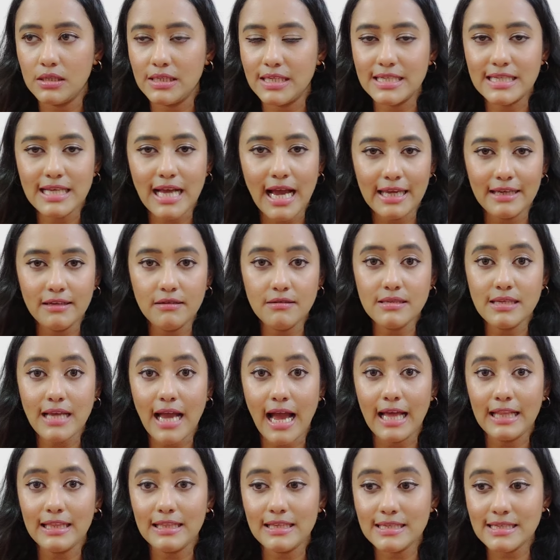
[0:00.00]
desires,
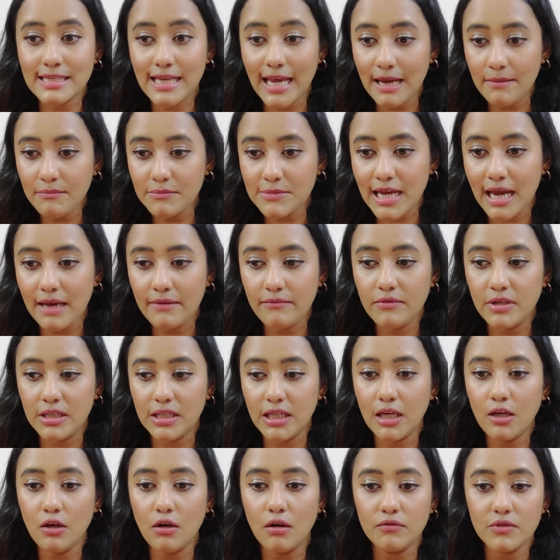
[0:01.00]
and the same time we
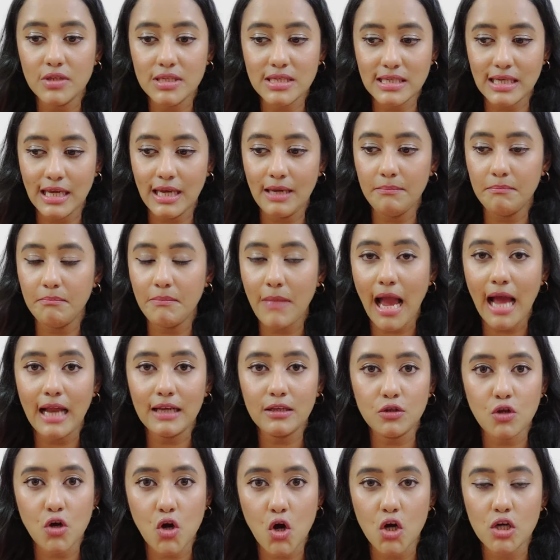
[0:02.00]
think of the same
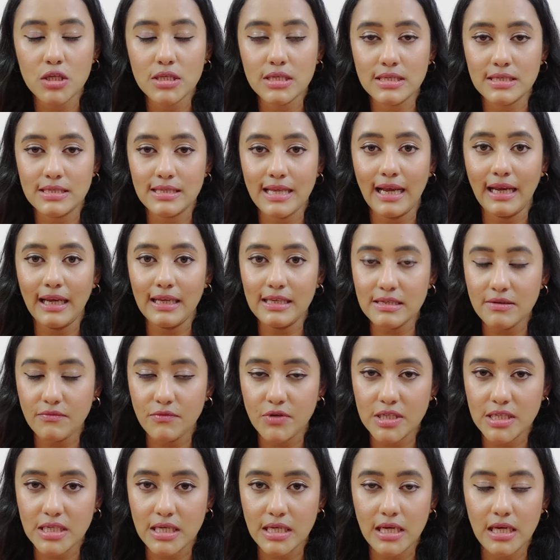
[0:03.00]
bad thoughts,
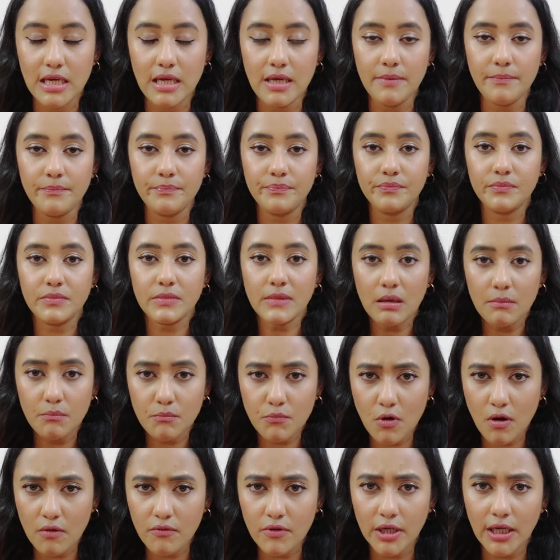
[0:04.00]
negativity,
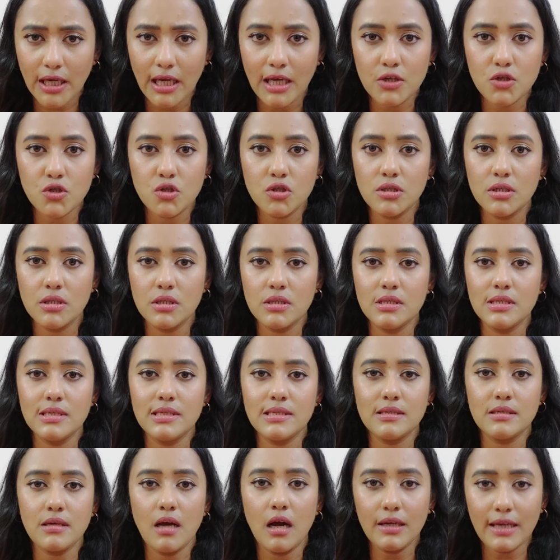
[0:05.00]

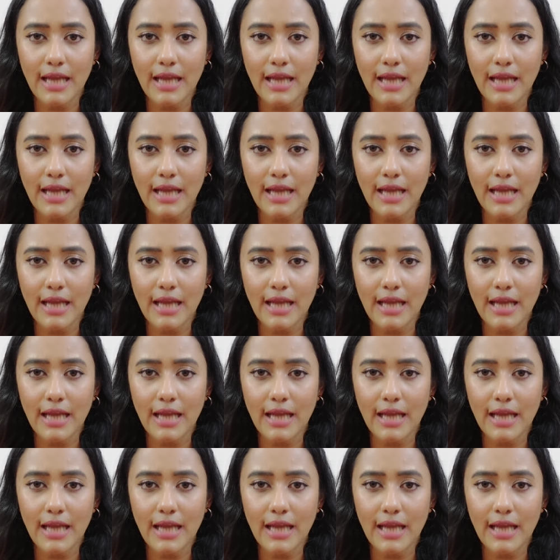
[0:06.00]
provocations,